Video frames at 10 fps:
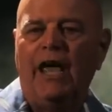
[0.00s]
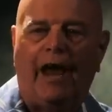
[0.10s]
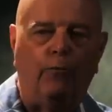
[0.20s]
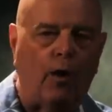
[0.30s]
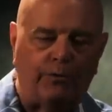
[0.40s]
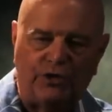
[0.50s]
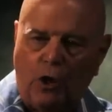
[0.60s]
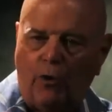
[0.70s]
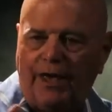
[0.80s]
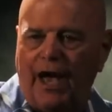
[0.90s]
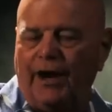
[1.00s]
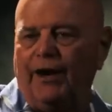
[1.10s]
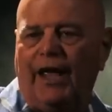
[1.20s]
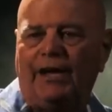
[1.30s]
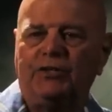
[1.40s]
and what was going on in
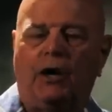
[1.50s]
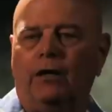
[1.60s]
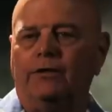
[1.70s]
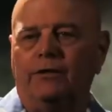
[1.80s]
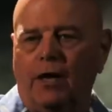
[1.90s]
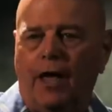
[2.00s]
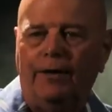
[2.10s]
NASCAR at the time.